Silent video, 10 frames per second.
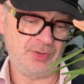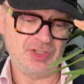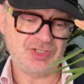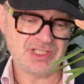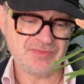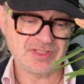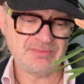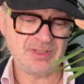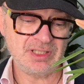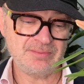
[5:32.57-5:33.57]
perches for
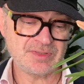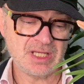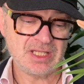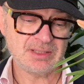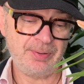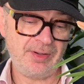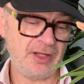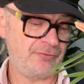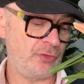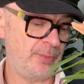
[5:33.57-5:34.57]
Cymbidiums, the
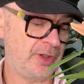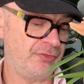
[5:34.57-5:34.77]
plant forming a